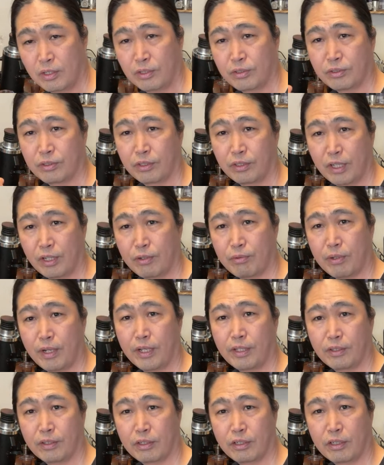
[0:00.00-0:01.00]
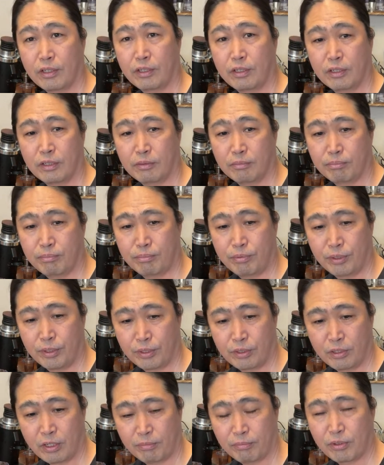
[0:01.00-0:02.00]
So that grinder
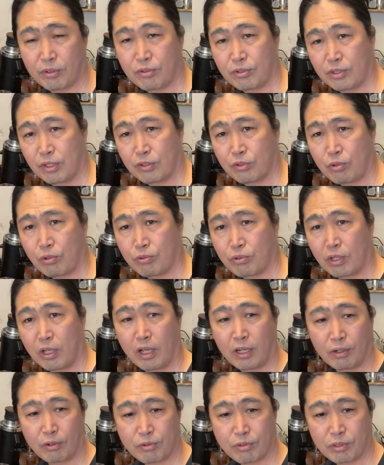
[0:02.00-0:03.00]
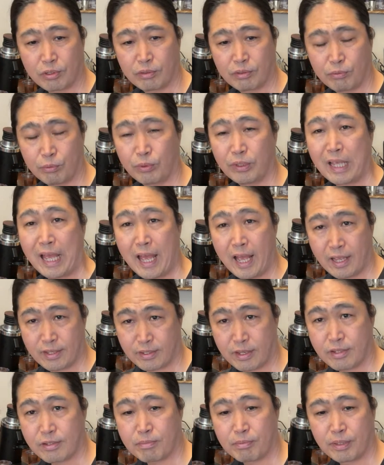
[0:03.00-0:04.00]
bring you up to $600 with the
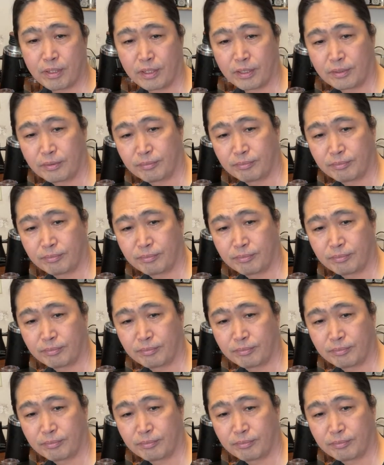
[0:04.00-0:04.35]
SSP.